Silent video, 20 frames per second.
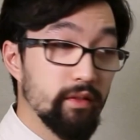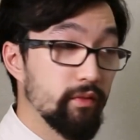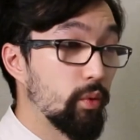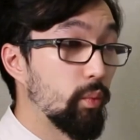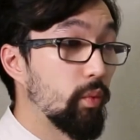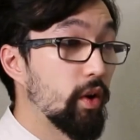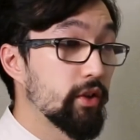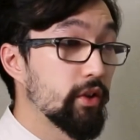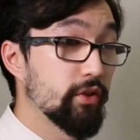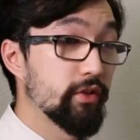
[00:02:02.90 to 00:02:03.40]
of the
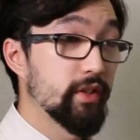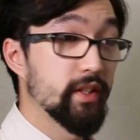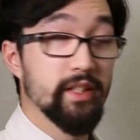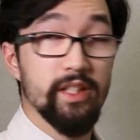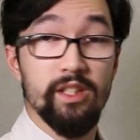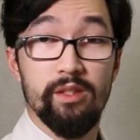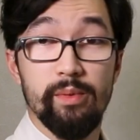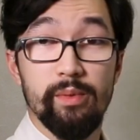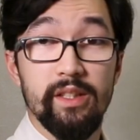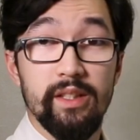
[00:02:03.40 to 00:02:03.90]
water. This
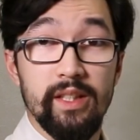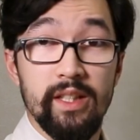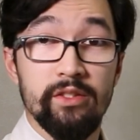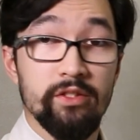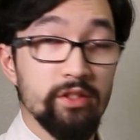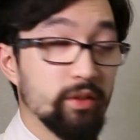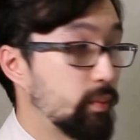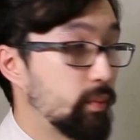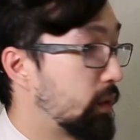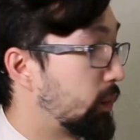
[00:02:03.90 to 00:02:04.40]
has been
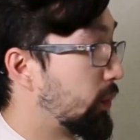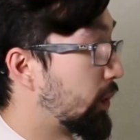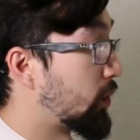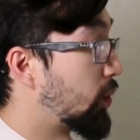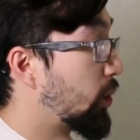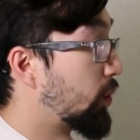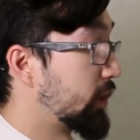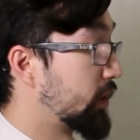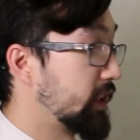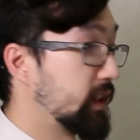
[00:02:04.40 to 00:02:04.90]
tested with
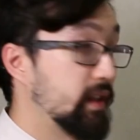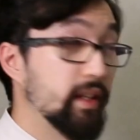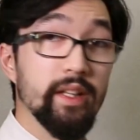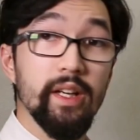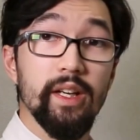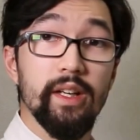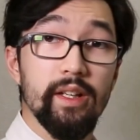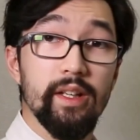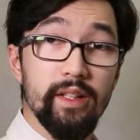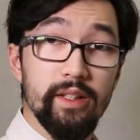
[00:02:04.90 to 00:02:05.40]
recorded
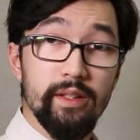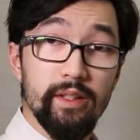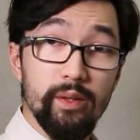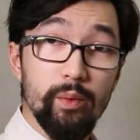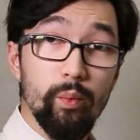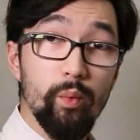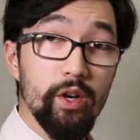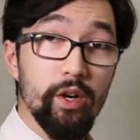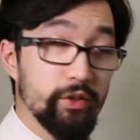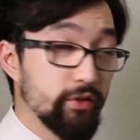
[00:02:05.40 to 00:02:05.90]

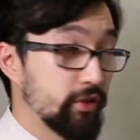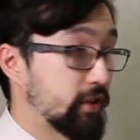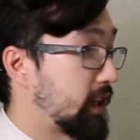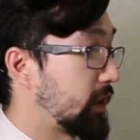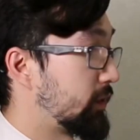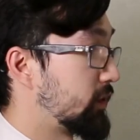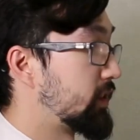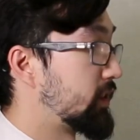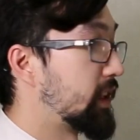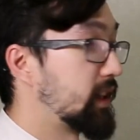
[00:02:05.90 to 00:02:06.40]
water
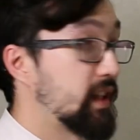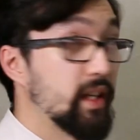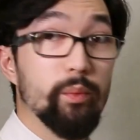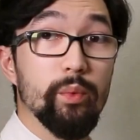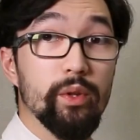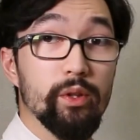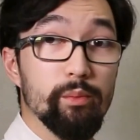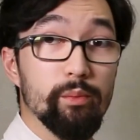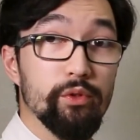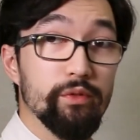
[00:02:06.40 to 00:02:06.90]
sounds and they
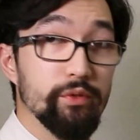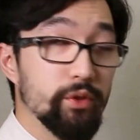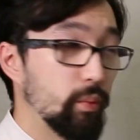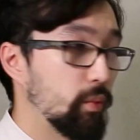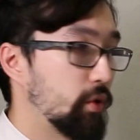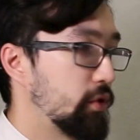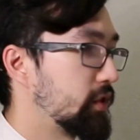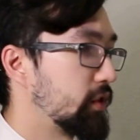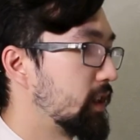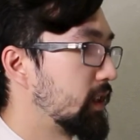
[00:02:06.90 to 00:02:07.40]
will move
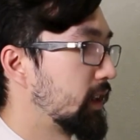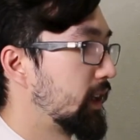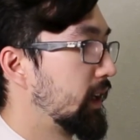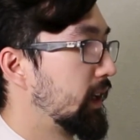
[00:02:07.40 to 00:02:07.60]
towards it.